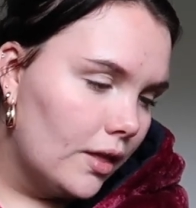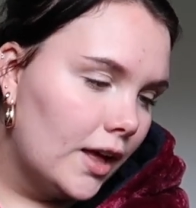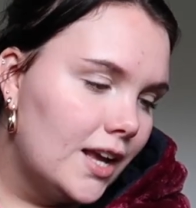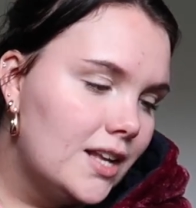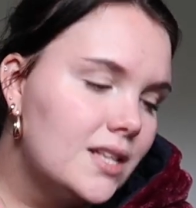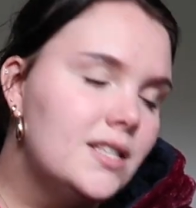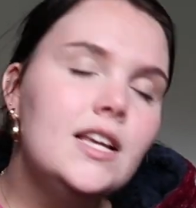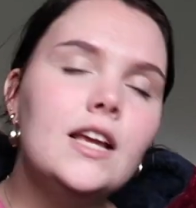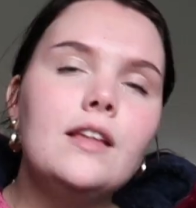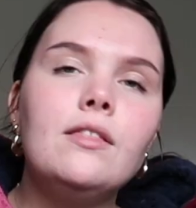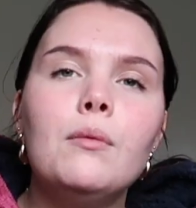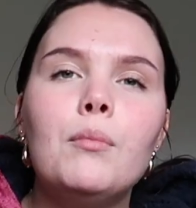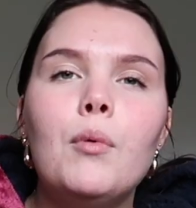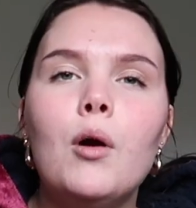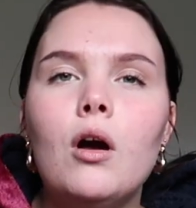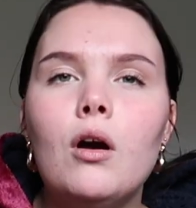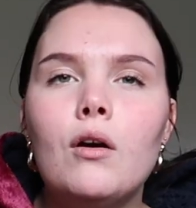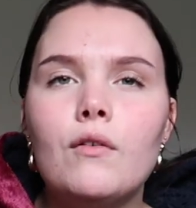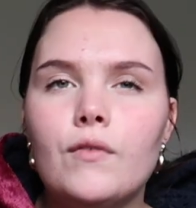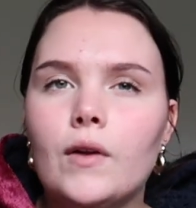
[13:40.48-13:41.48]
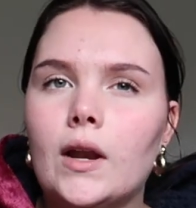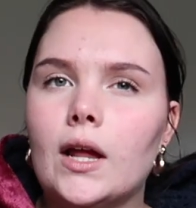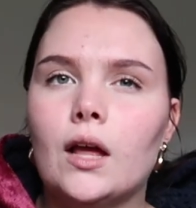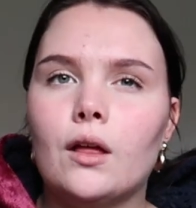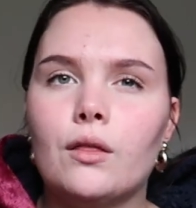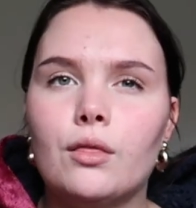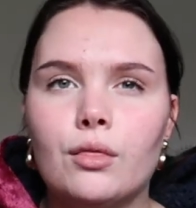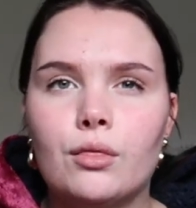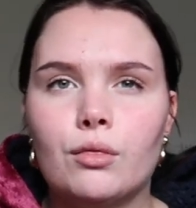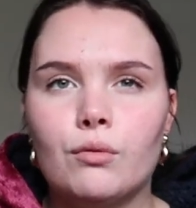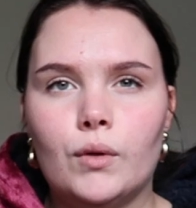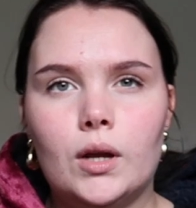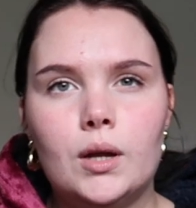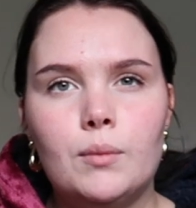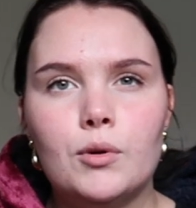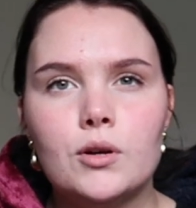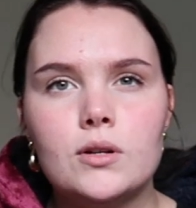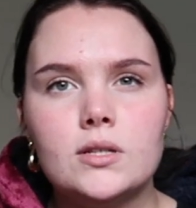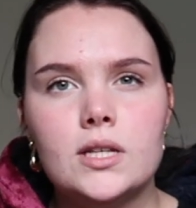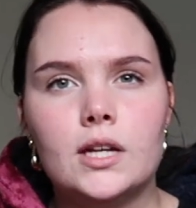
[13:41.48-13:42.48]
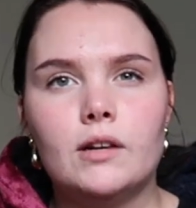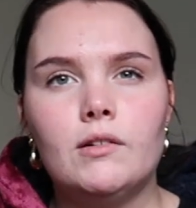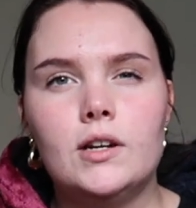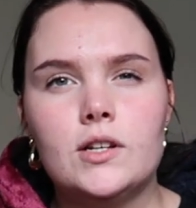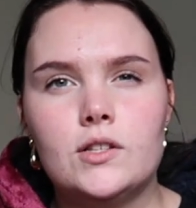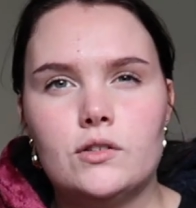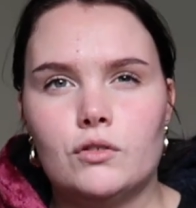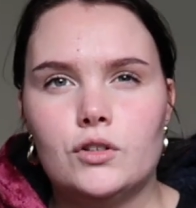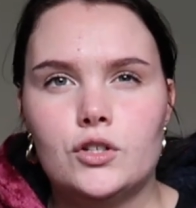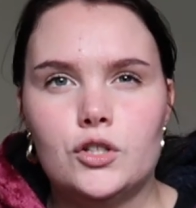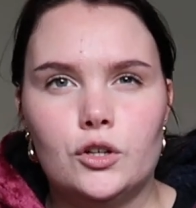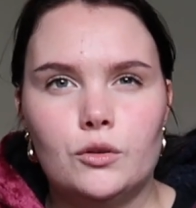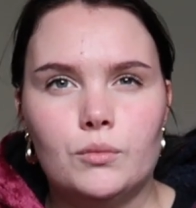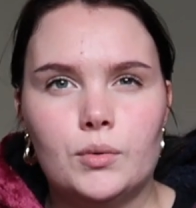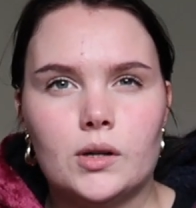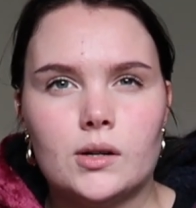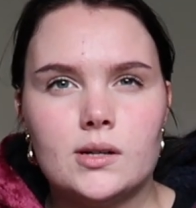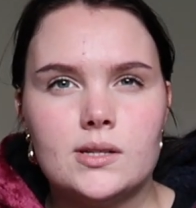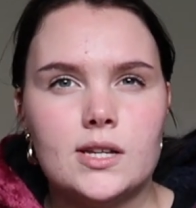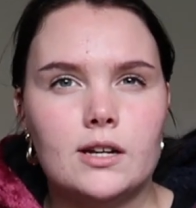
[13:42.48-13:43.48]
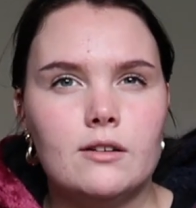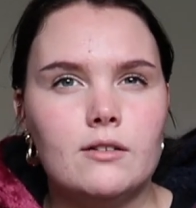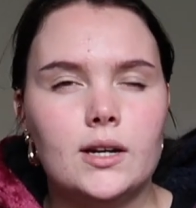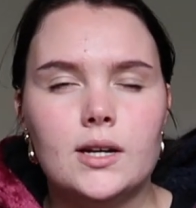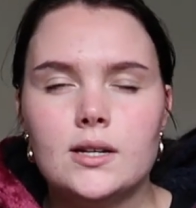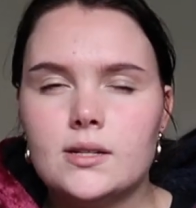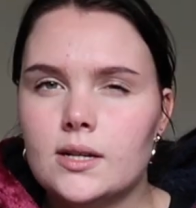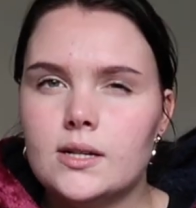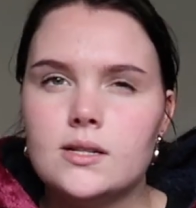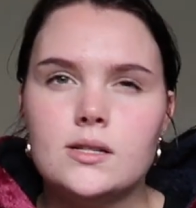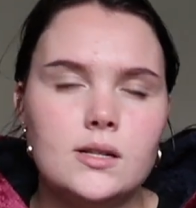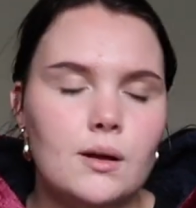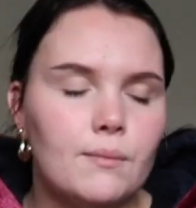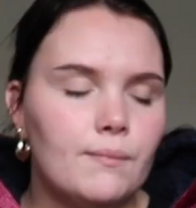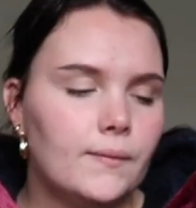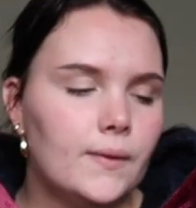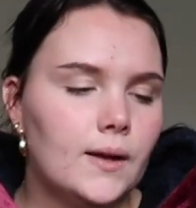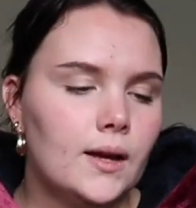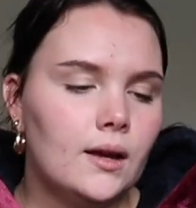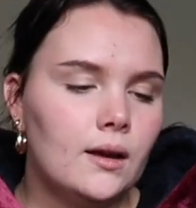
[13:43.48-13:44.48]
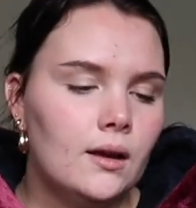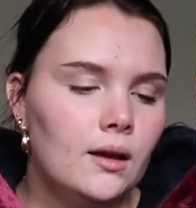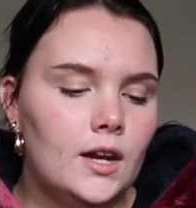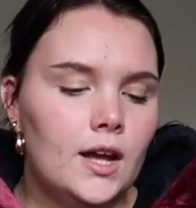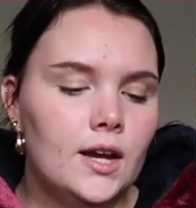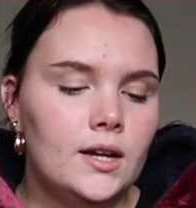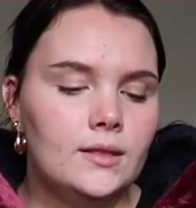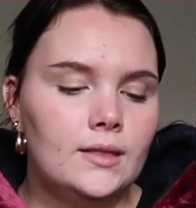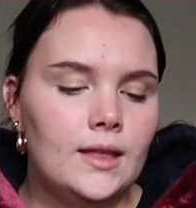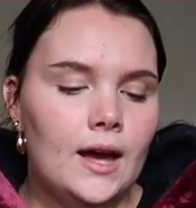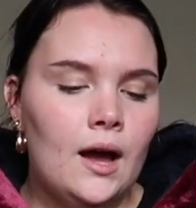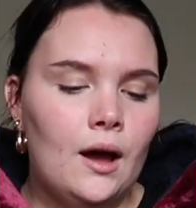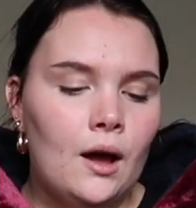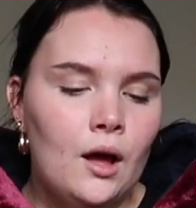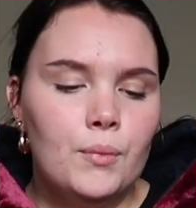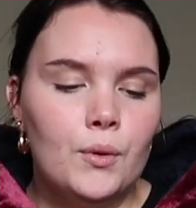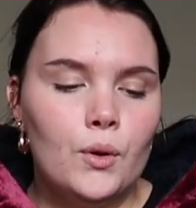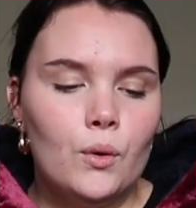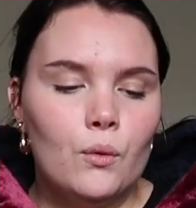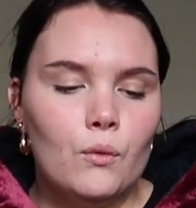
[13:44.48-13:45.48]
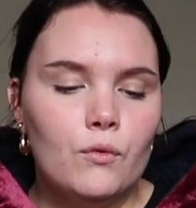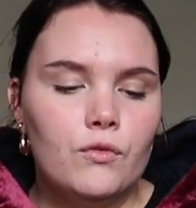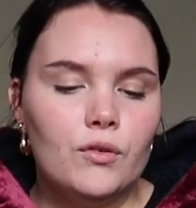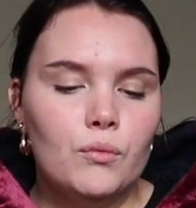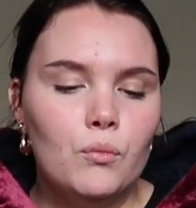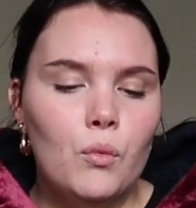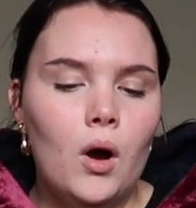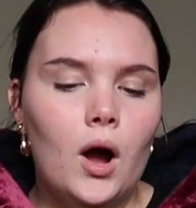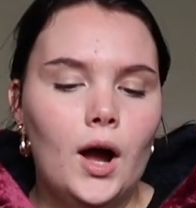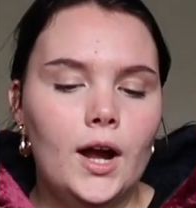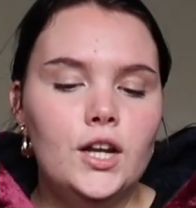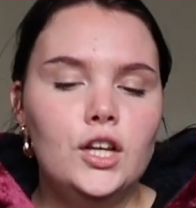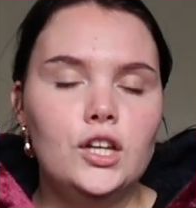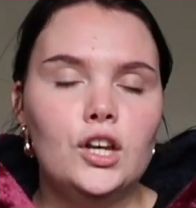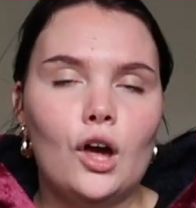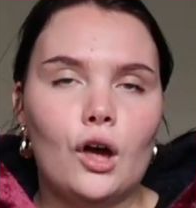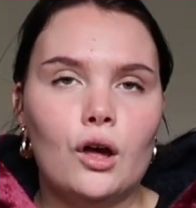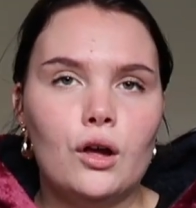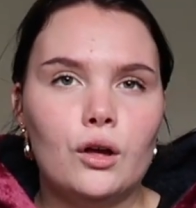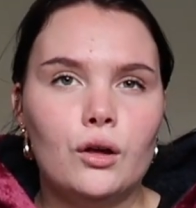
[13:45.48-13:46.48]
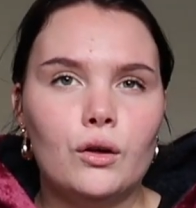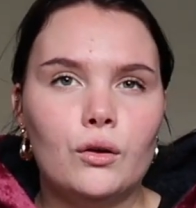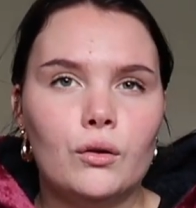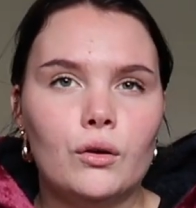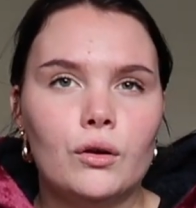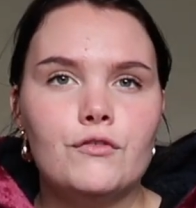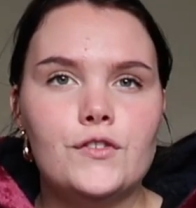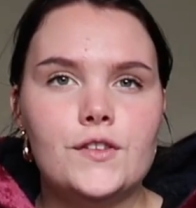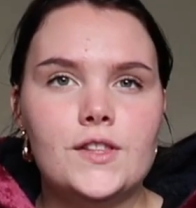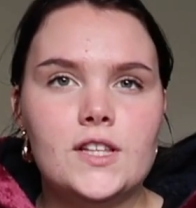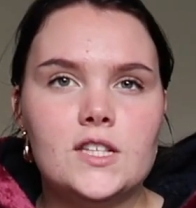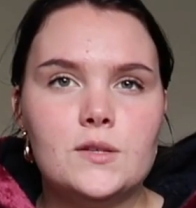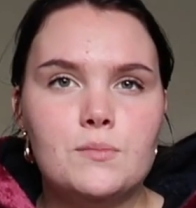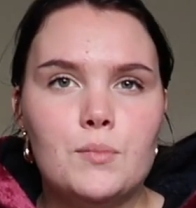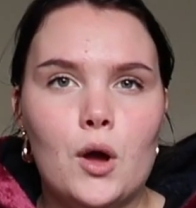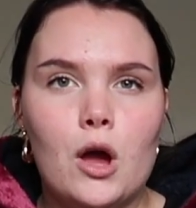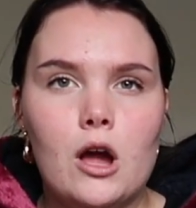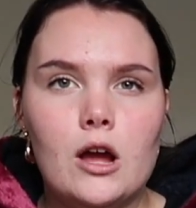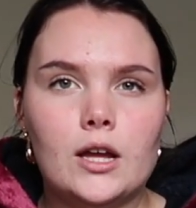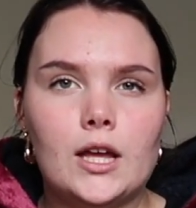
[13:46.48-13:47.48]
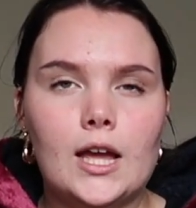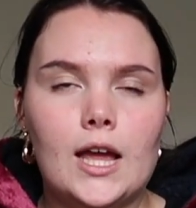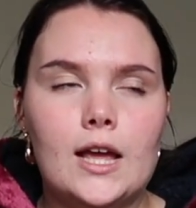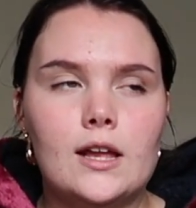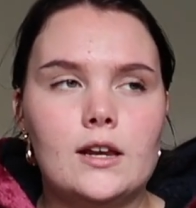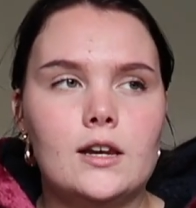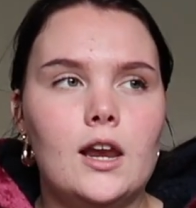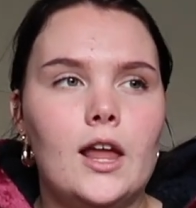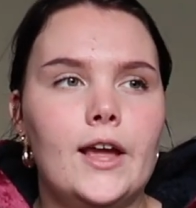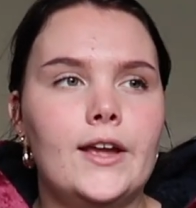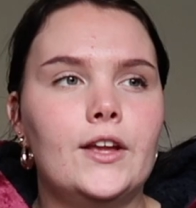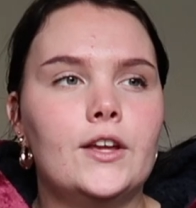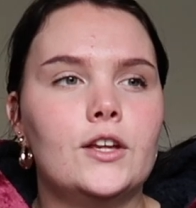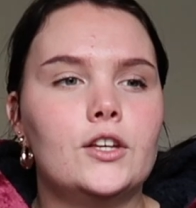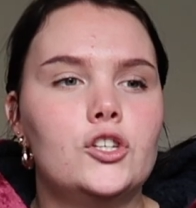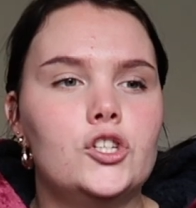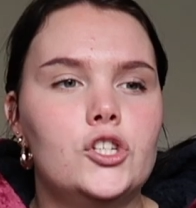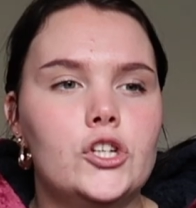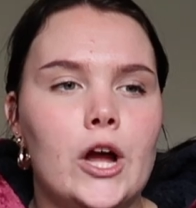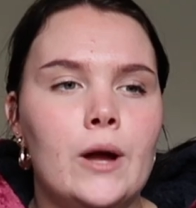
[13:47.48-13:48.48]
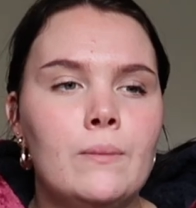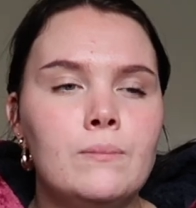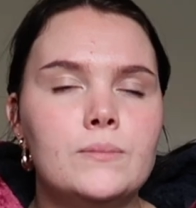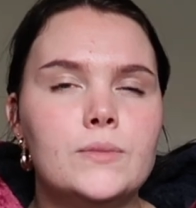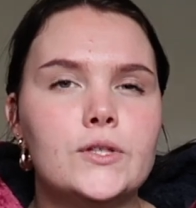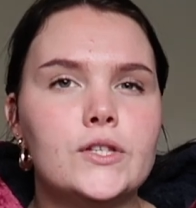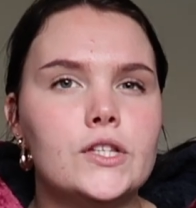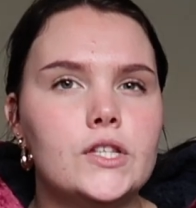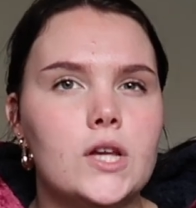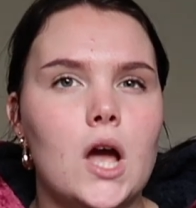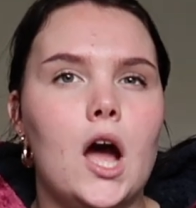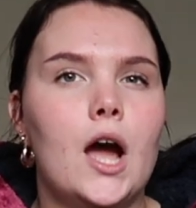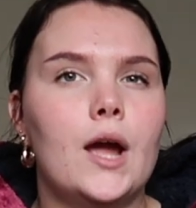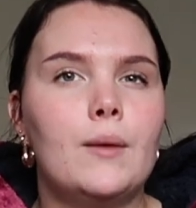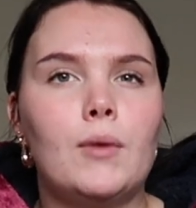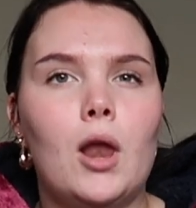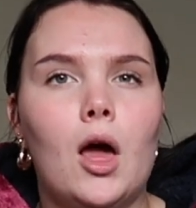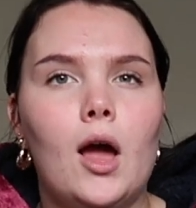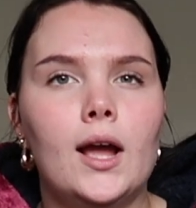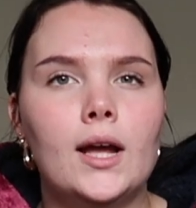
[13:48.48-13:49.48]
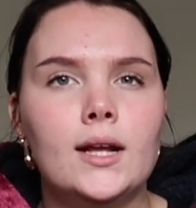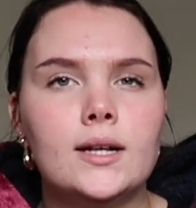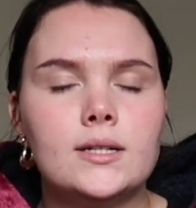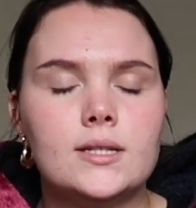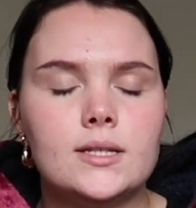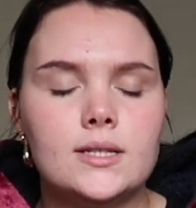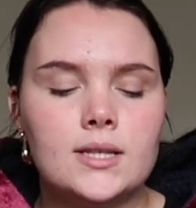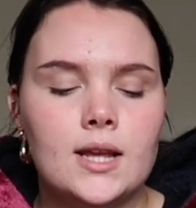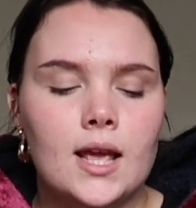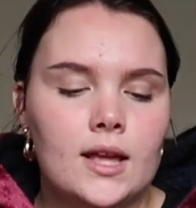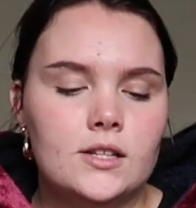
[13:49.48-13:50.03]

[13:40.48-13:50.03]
it's either part of like a 3-book series or a 2-book series, like something like that. But from what I know for this book, it like jumps timelines.